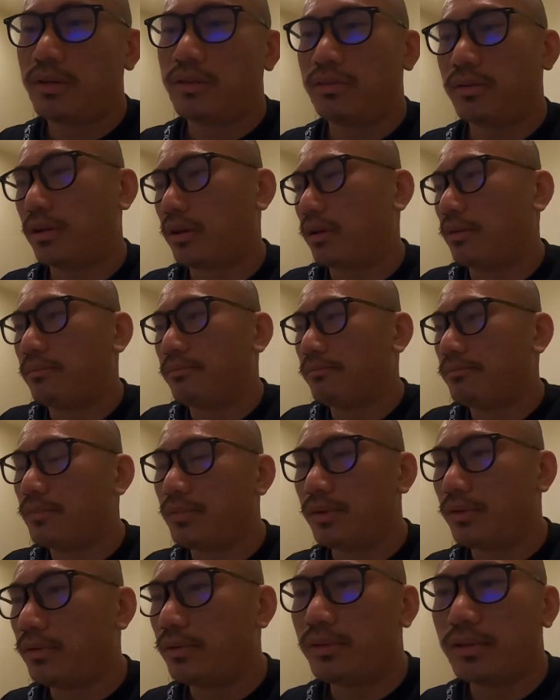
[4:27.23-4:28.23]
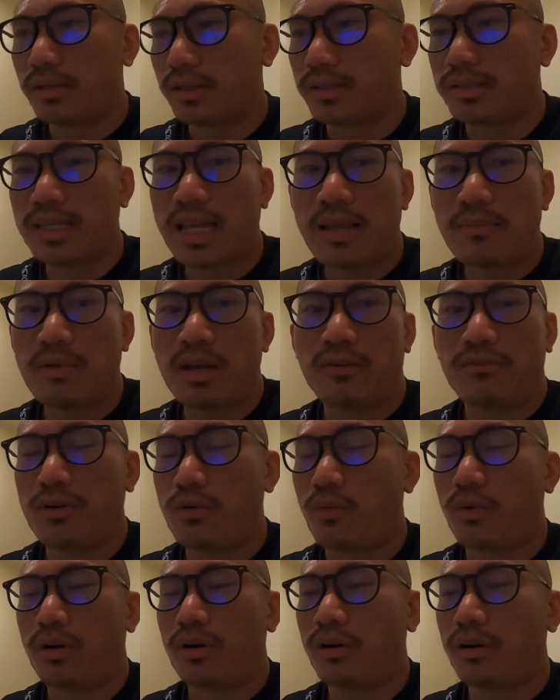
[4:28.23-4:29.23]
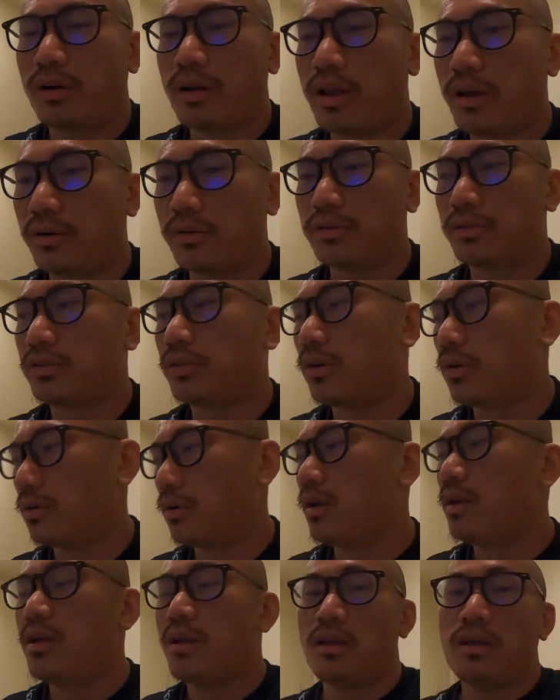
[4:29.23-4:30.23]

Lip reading: It's the same everywhere else. So